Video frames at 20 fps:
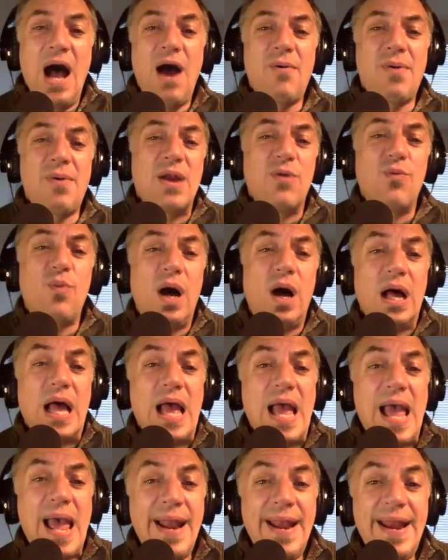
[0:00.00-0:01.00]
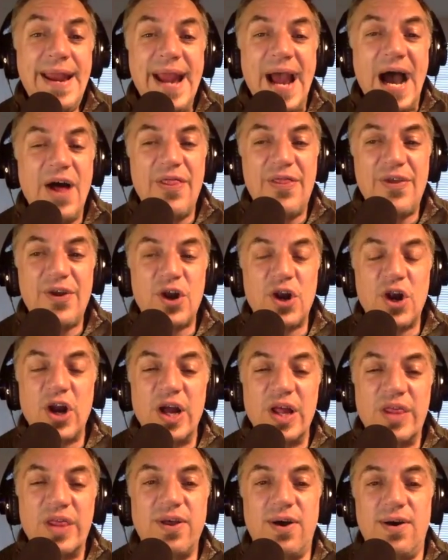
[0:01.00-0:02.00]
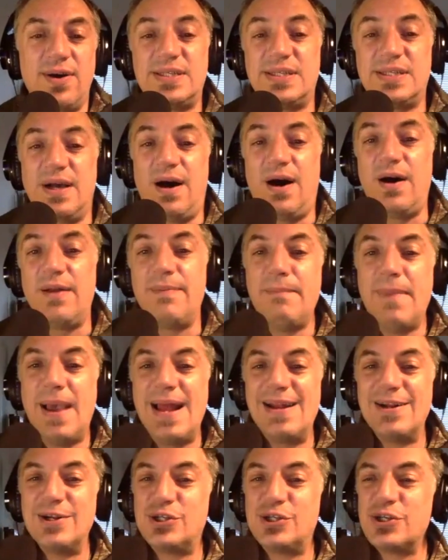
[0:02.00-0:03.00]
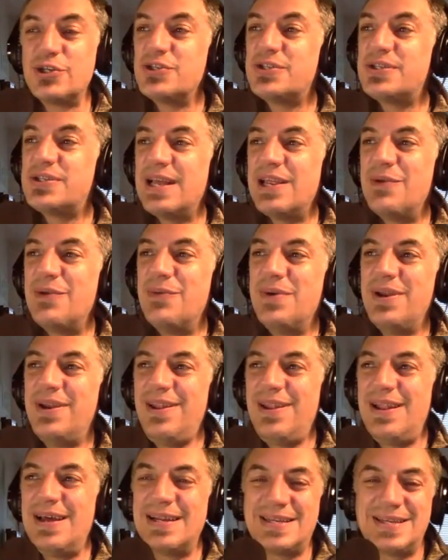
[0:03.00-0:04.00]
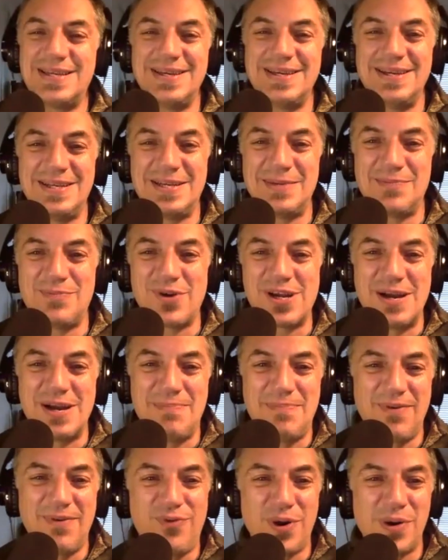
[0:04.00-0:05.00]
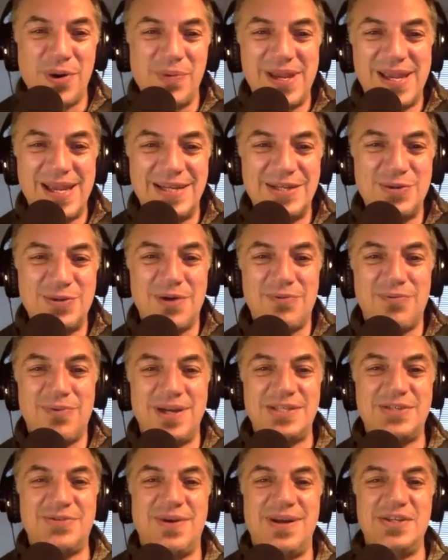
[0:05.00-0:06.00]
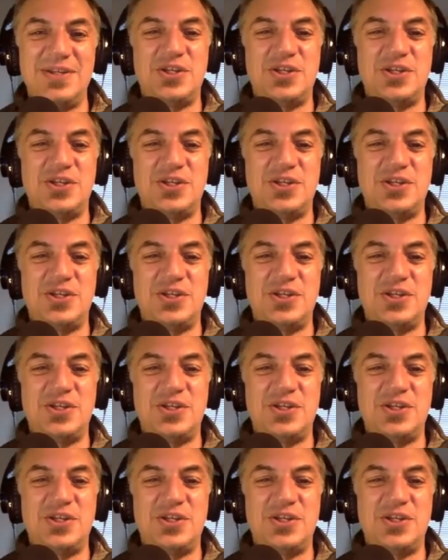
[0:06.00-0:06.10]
All right. Well, any other thoughts on managers that you would like to bring up before we get to our restaurant